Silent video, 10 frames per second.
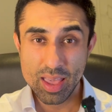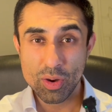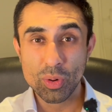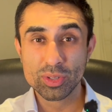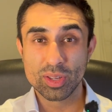
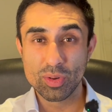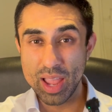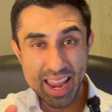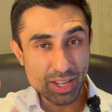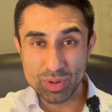Also,
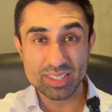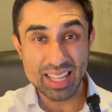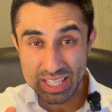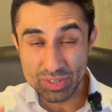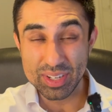any questions
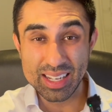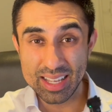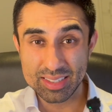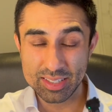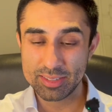that you need
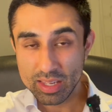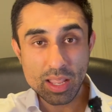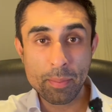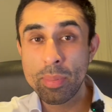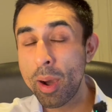answered,
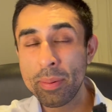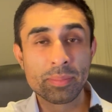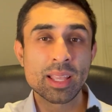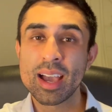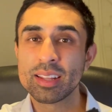pop them
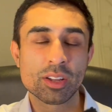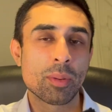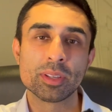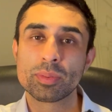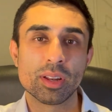down in the
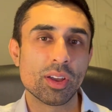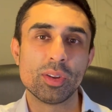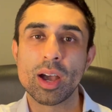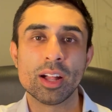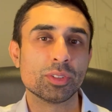comments
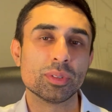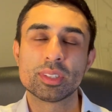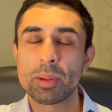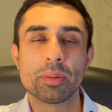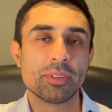below. I'll do a
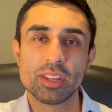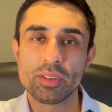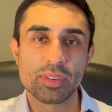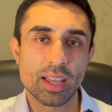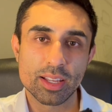separate video
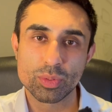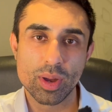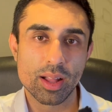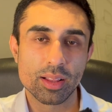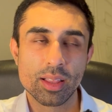for that as
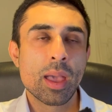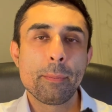well.